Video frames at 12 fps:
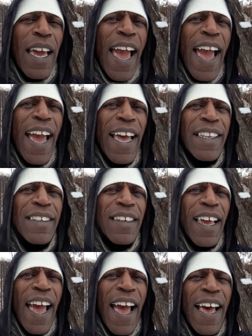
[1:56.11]
And
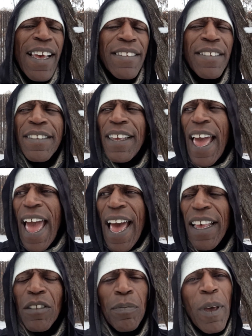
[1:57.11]
as
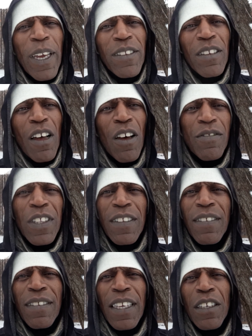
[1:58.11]
aspects of this
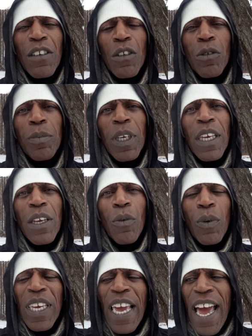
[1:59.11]
singular being,
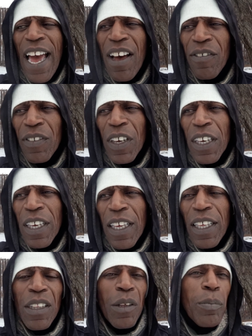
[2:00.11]
we have
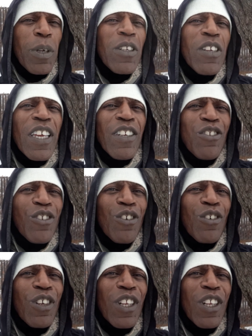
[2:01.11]
the potential